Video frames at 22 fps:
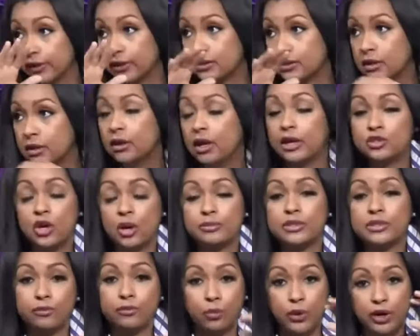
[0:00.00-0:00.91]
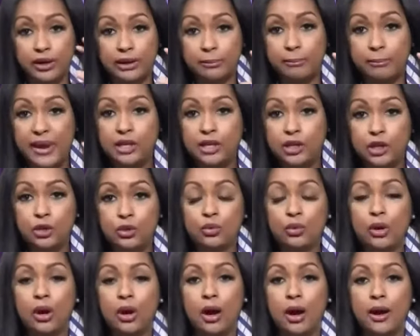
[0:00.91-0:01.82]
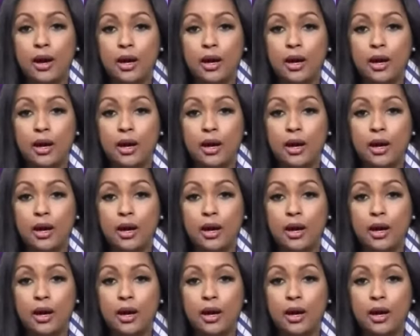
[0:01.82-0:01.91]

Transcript: of us, right. in terms of we're going to make you.